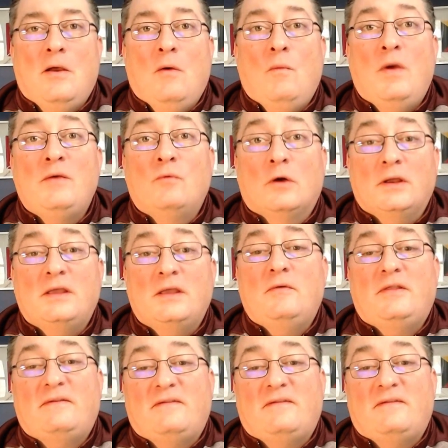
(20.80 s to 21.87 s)
When working
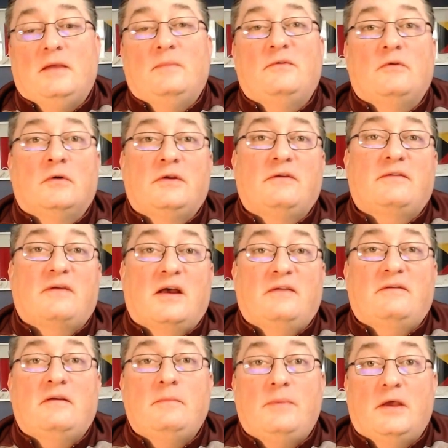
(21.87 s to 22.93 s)
with teams or discussing